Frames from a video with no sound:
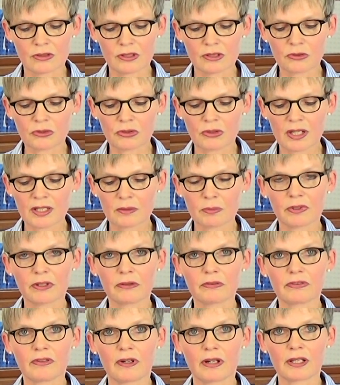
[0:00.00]

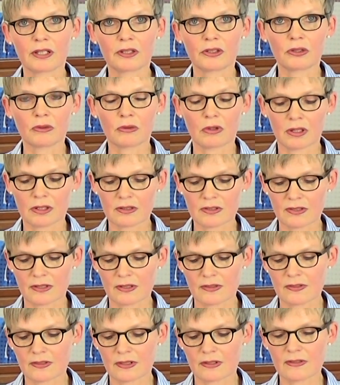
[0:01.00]
incredibly fine
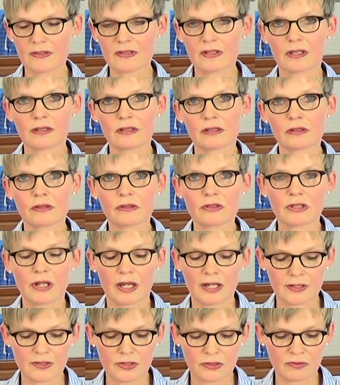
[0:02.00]
nuances and subtle
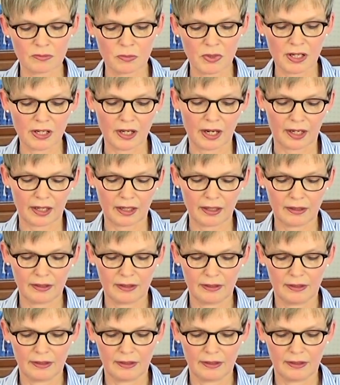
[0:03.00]
shades of meaning.